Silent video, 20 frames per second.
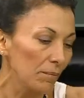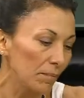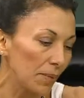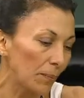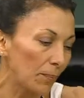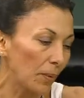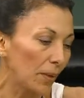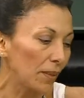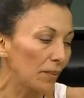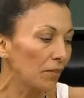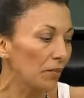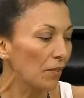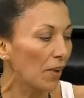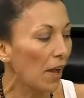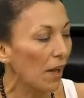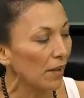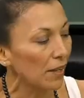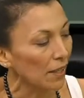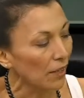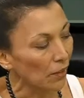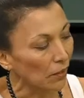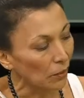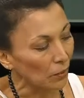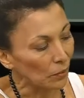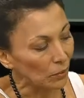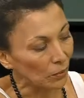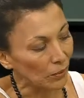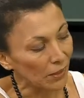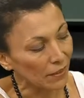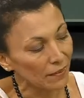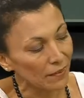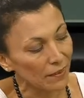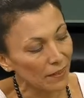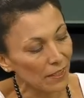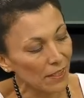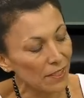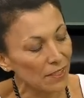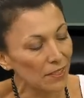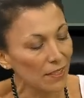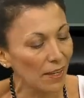people is running, going to the
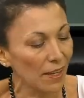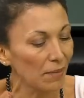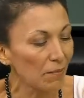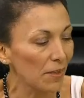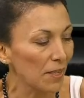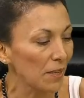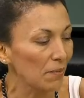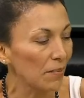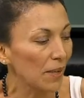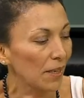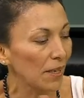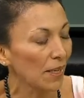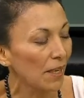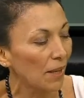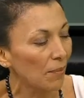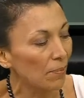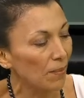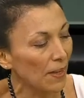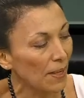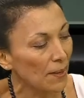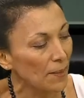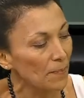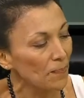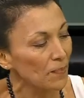streets, everybody happy.